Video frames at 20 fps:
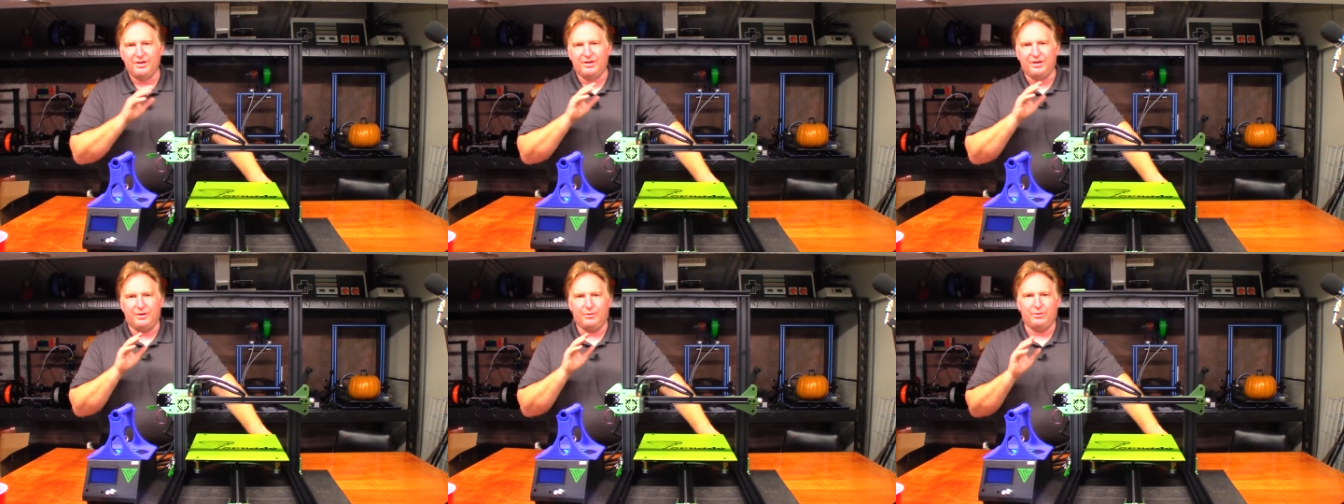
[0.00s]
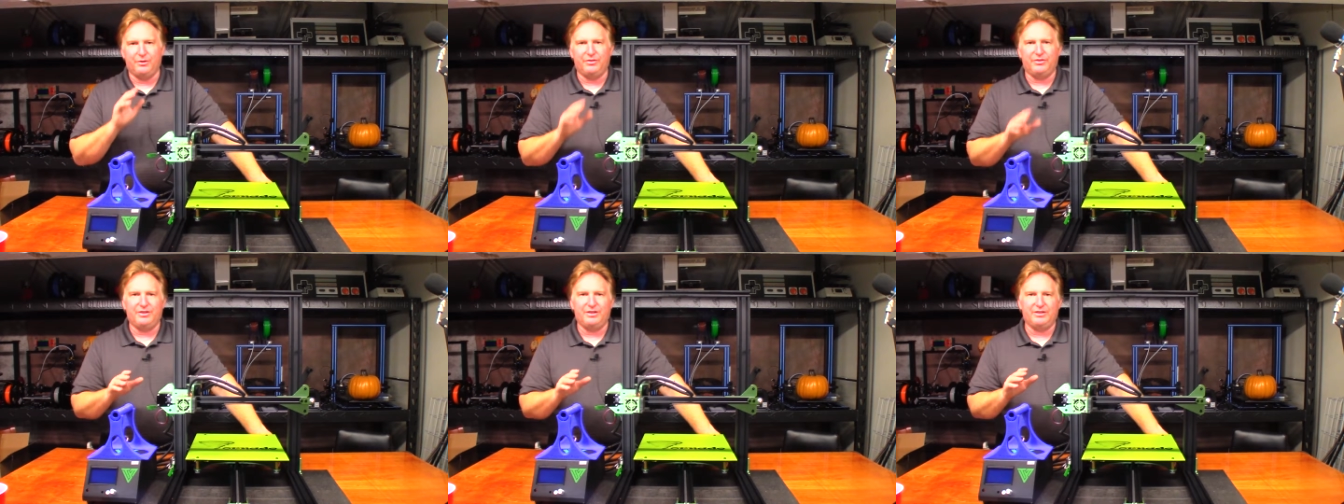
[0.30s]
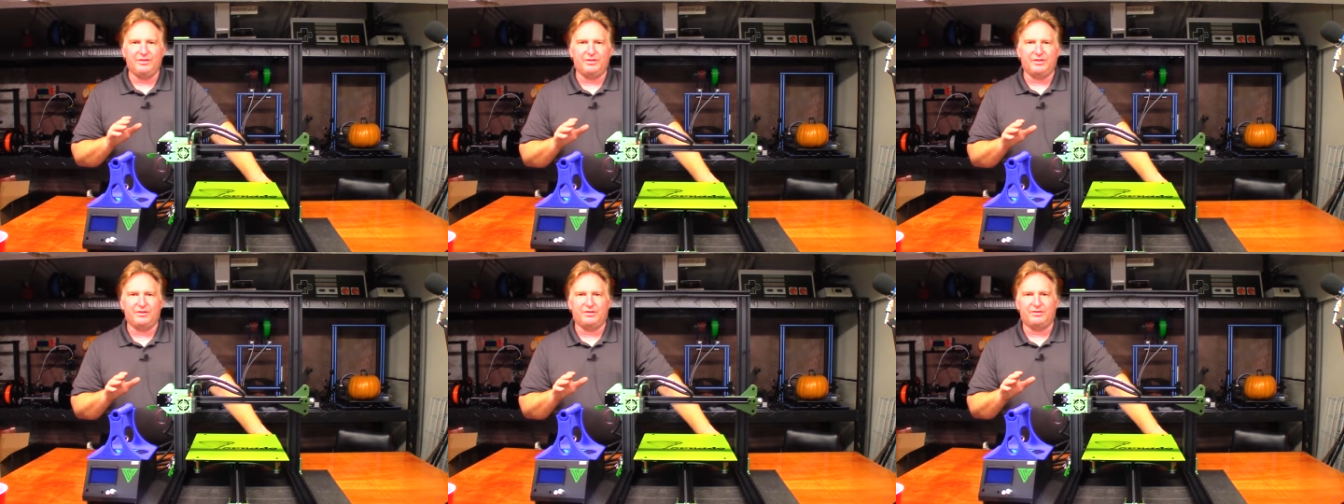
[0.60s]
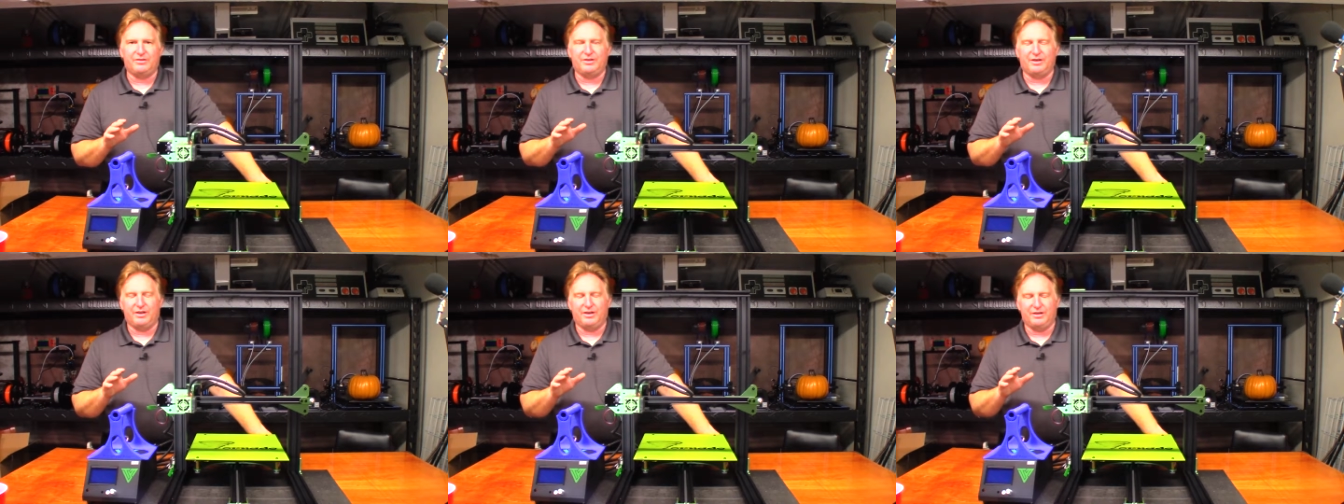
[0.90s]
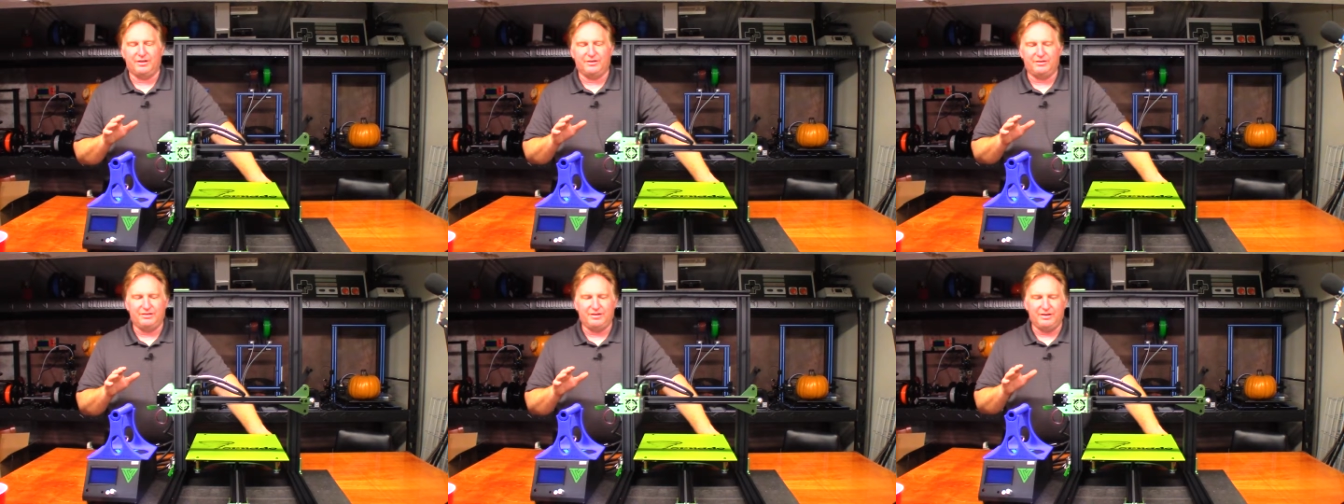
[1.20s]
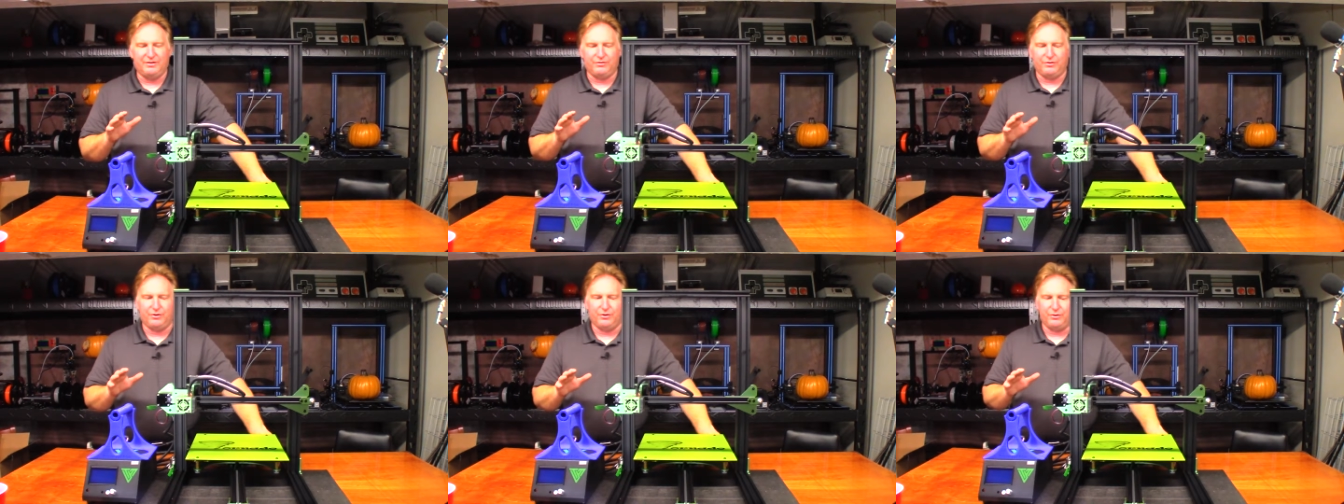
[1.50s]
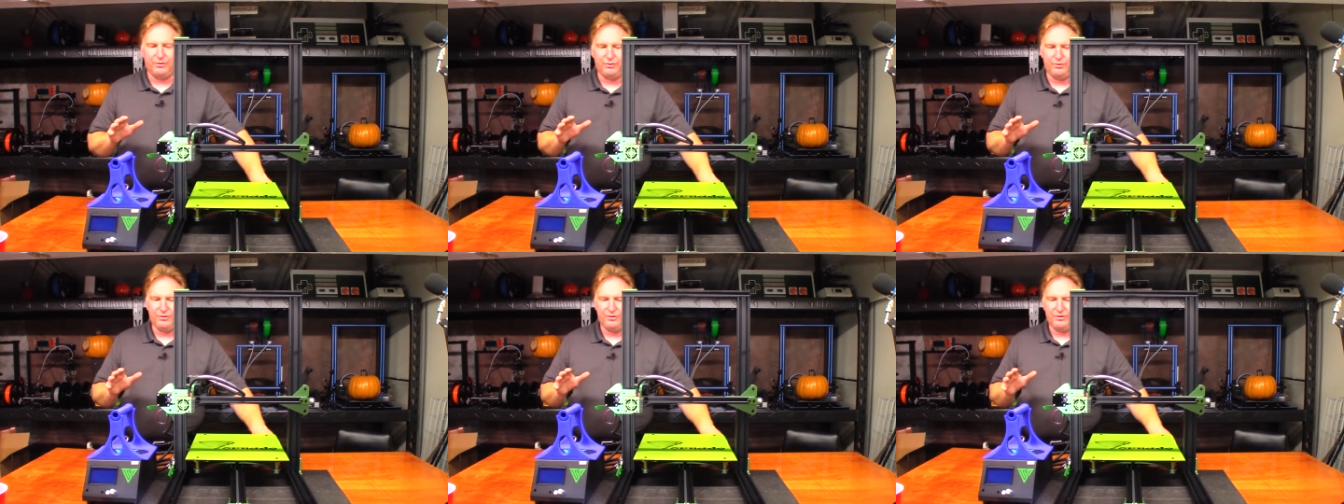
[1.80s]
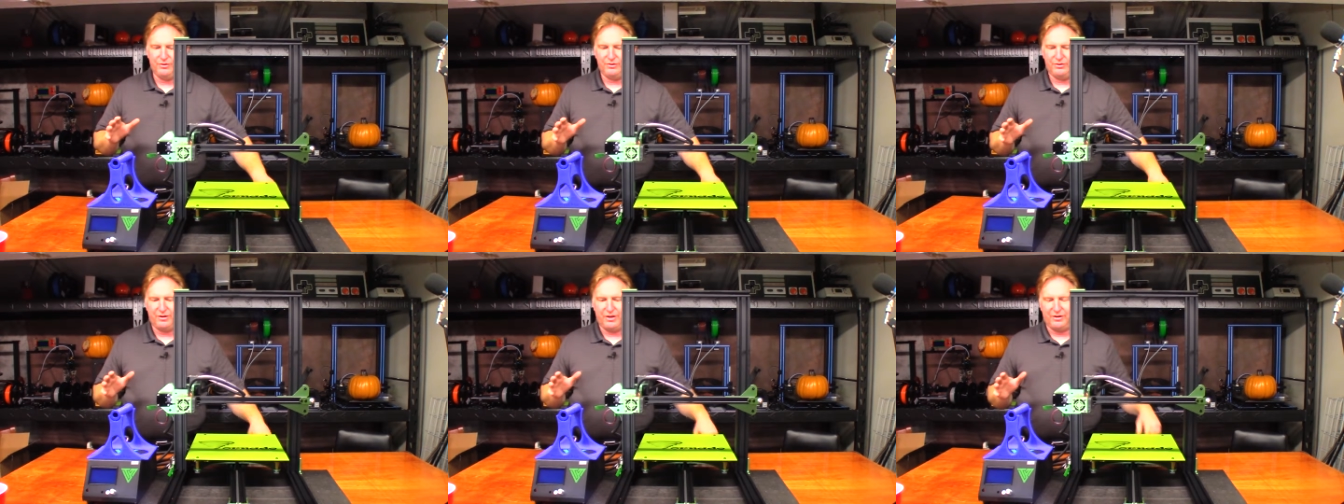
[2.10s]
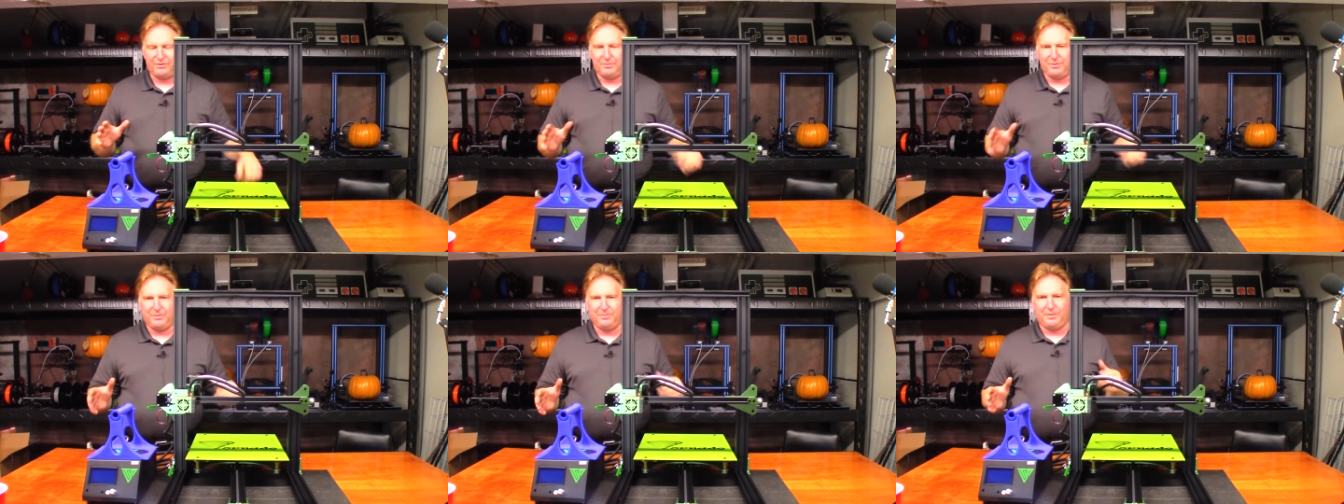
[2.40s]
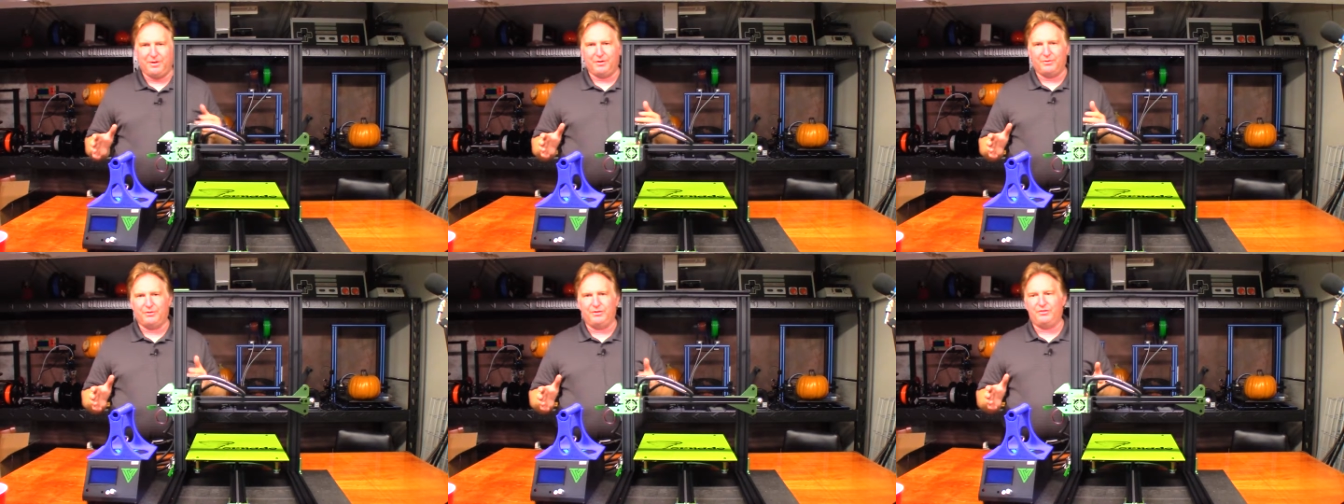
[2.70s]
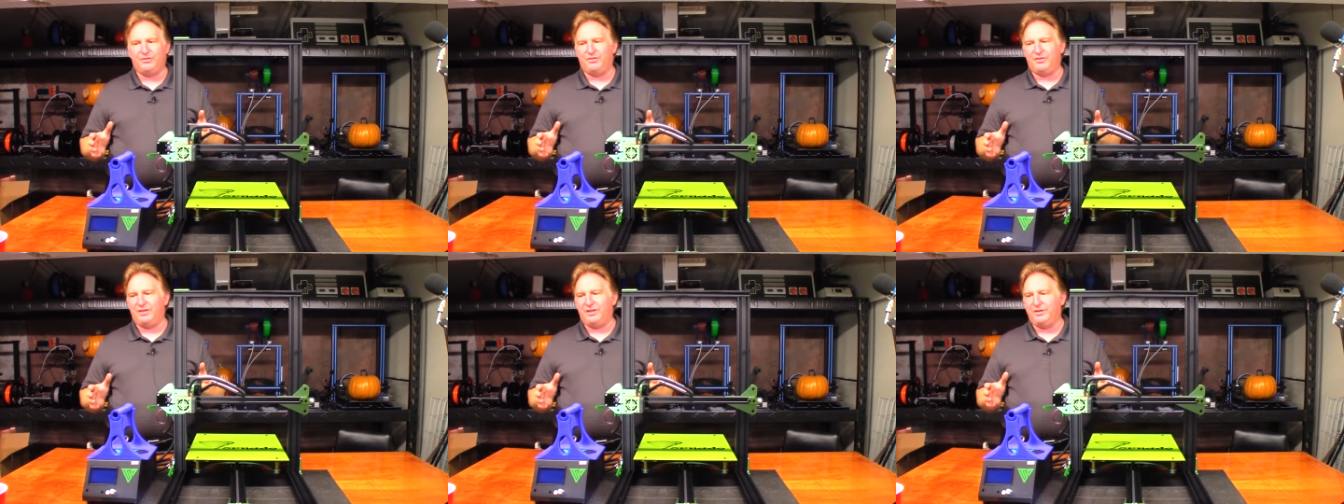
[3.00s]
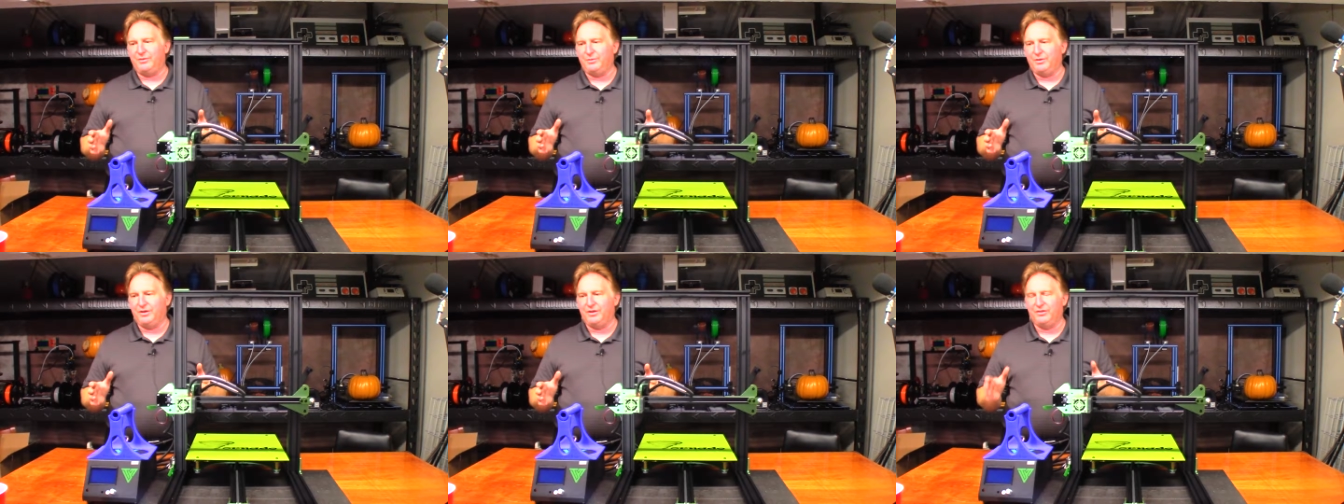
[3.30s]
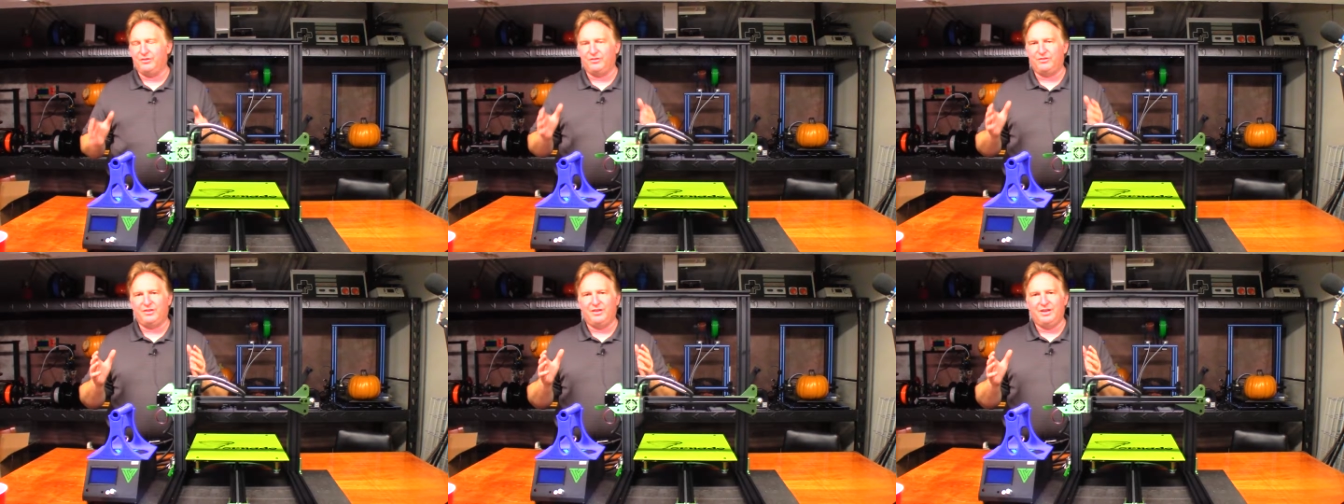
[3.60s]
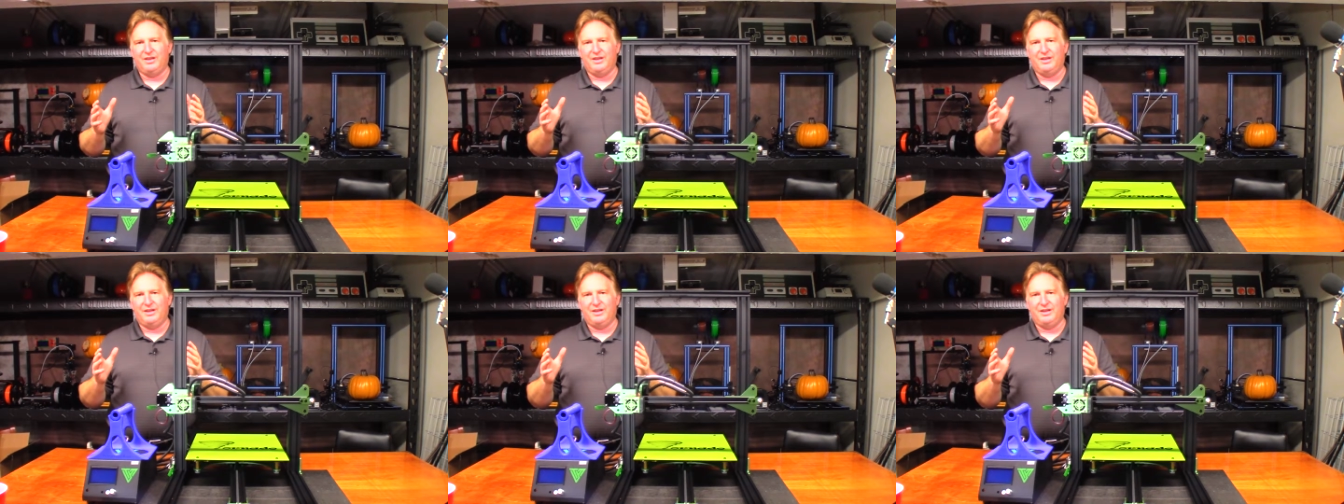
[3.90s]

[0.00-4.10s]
Now one thing that uh, Tevo talked to me about recently was